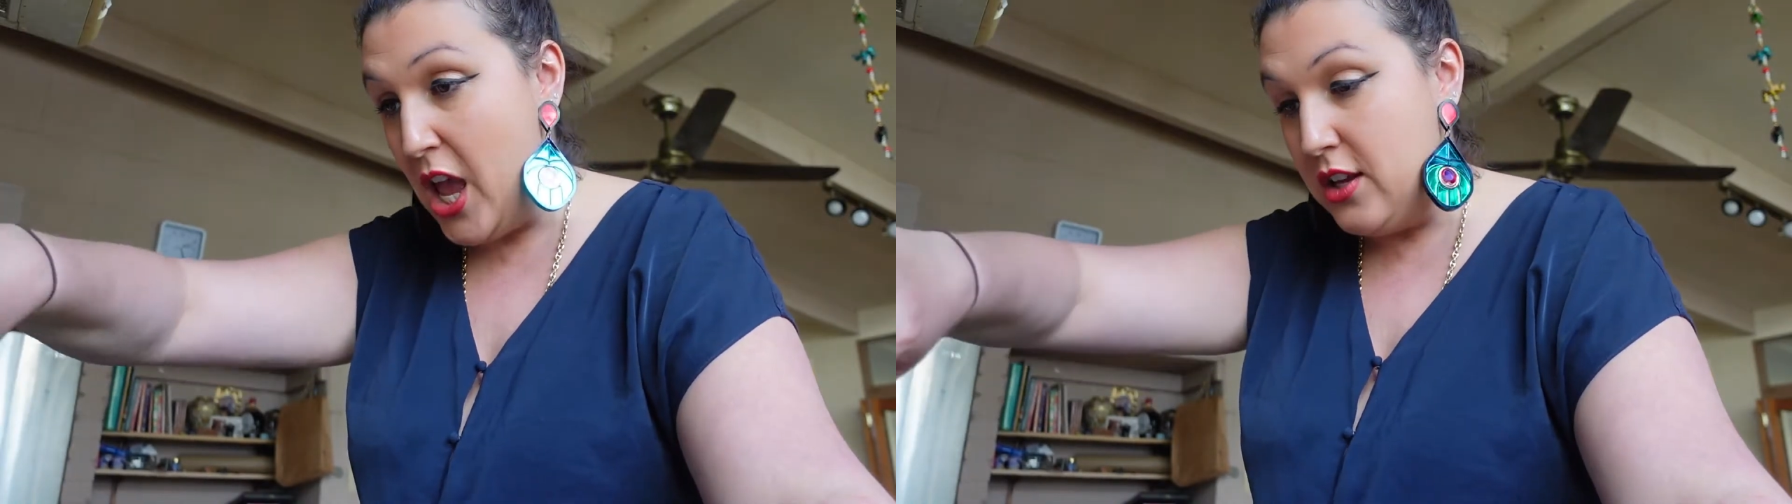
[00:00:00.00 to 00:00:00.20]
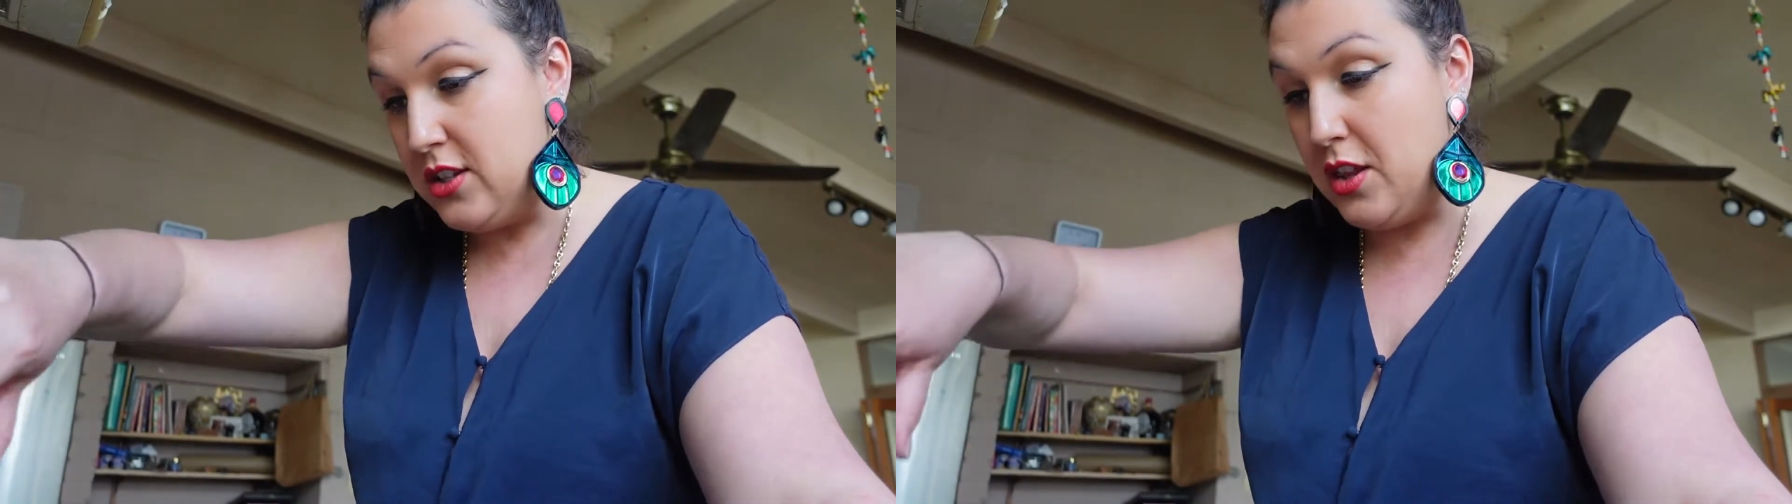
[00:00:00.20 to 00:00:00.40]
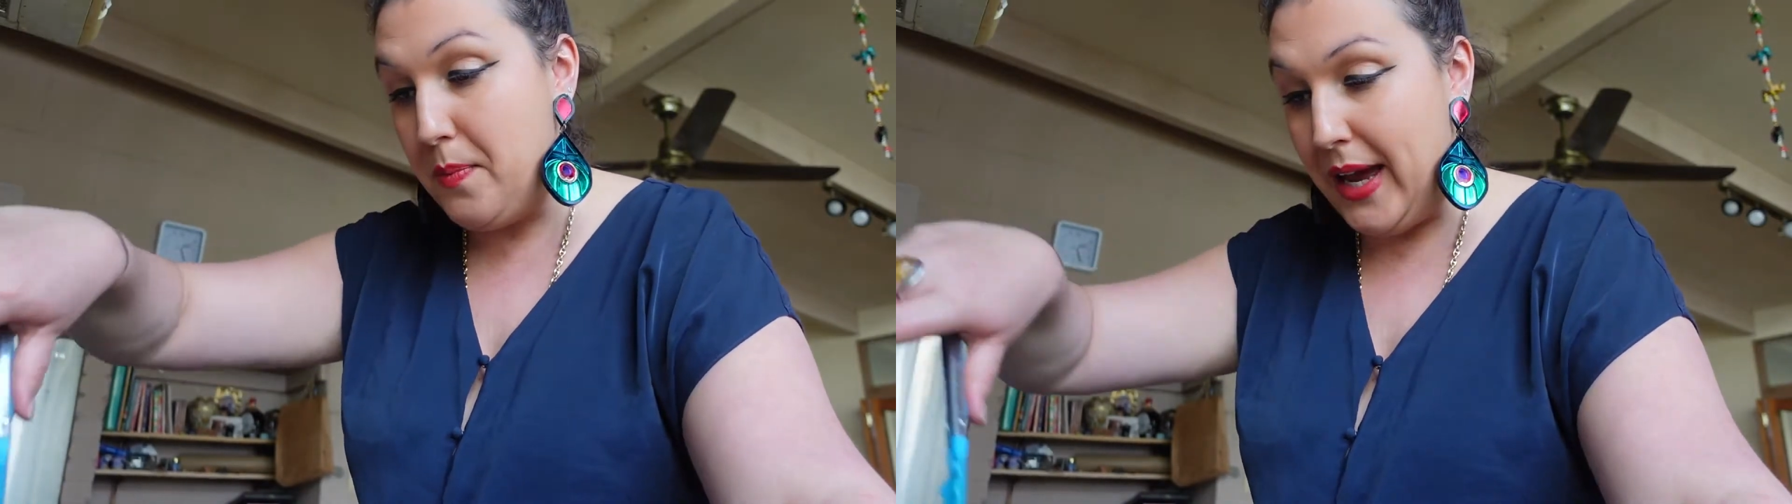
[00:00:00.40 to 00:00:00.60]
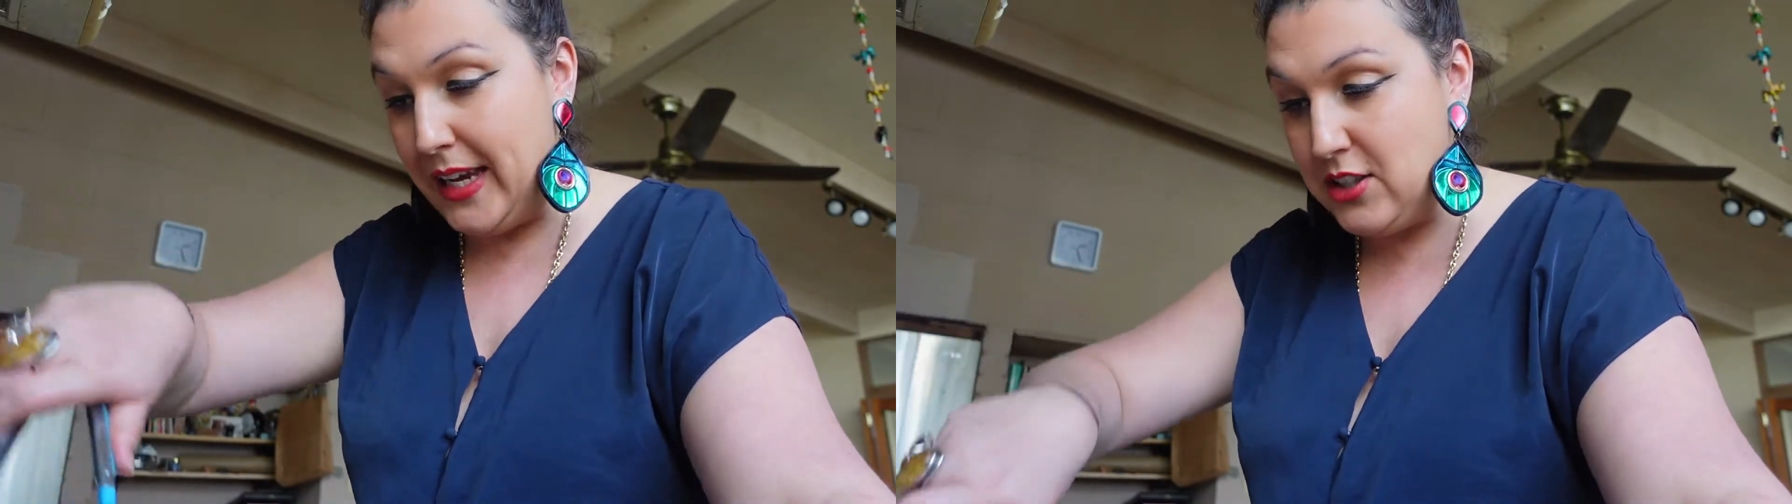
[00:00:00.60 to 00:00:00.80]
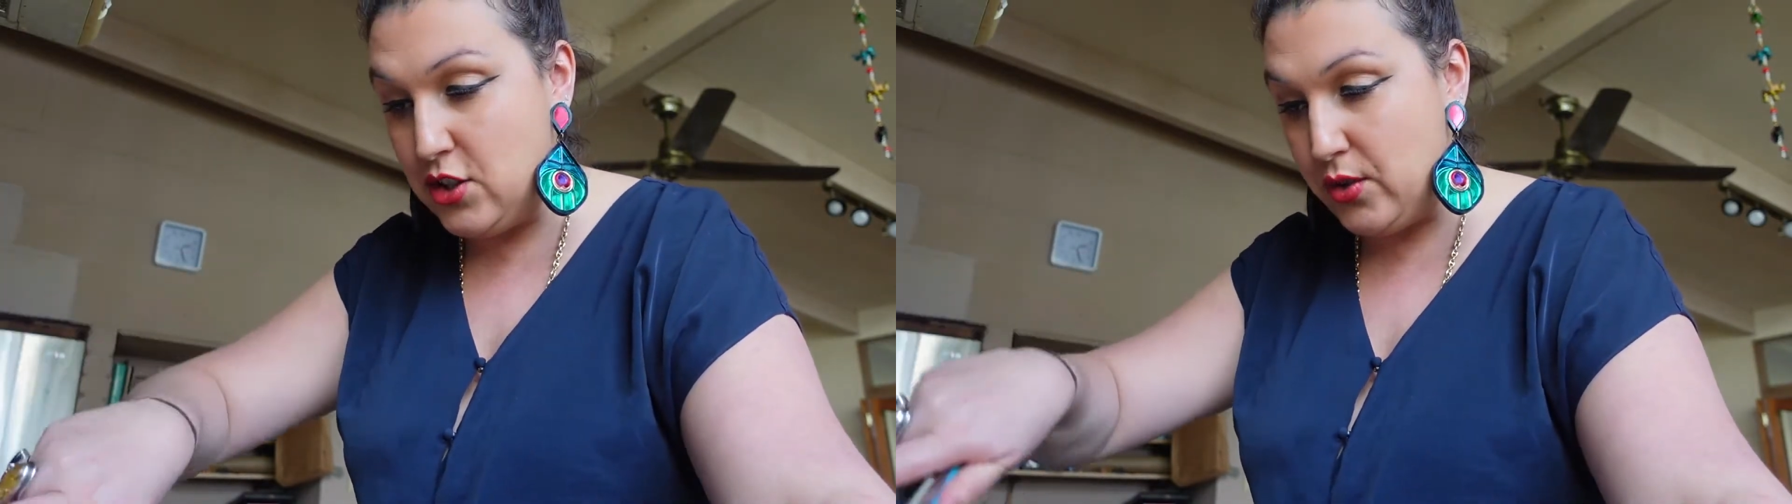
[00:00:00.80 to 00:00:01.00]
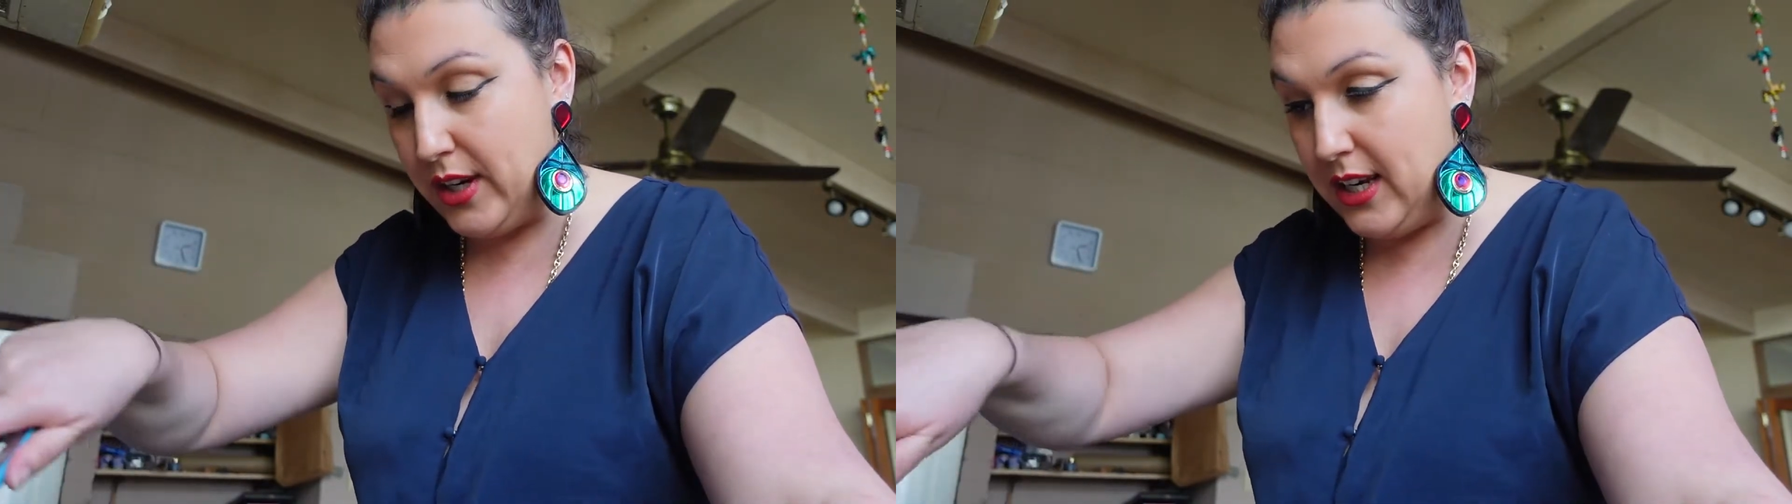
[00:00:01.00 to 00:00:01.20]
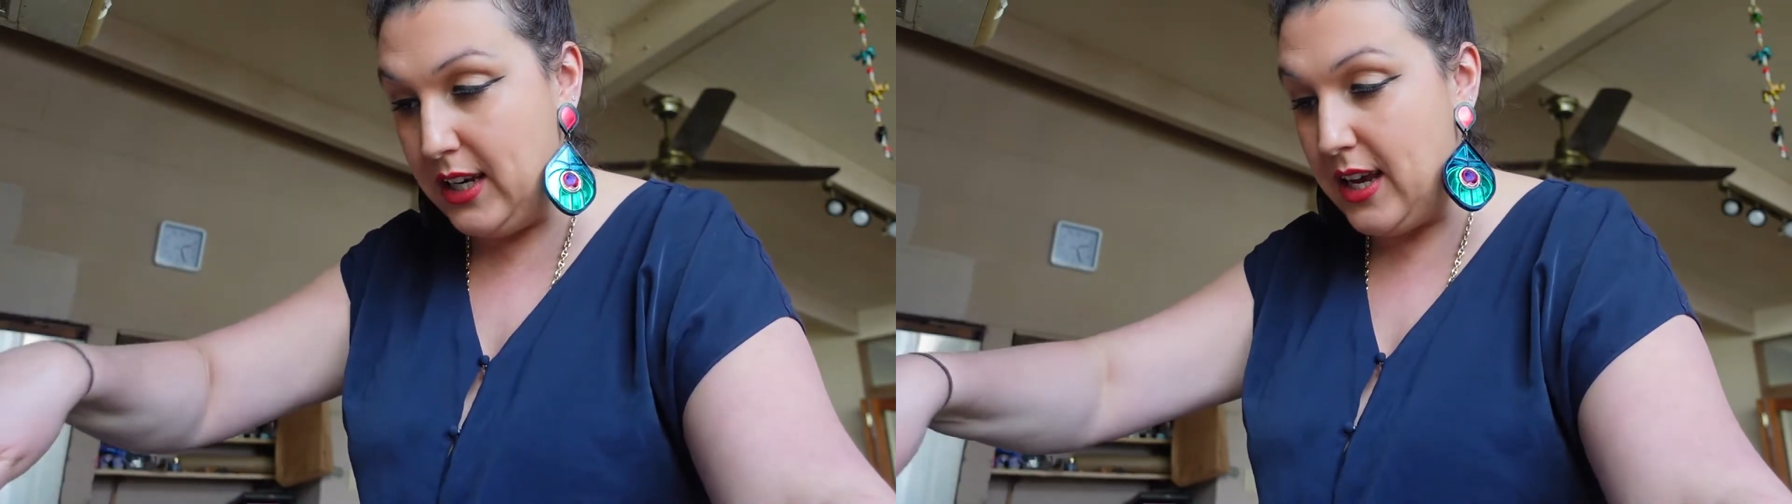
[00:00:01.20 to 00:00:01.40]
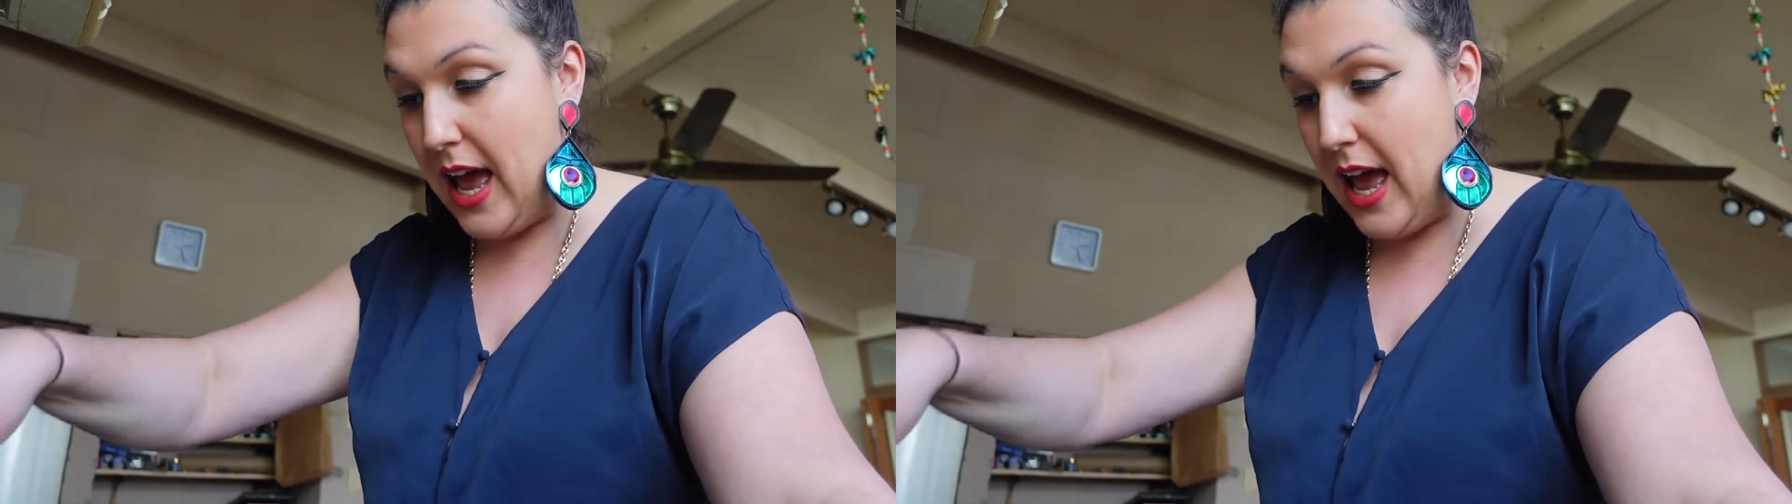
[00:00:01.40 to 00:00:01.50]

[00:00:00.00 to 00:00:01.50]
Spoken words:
So the pastry,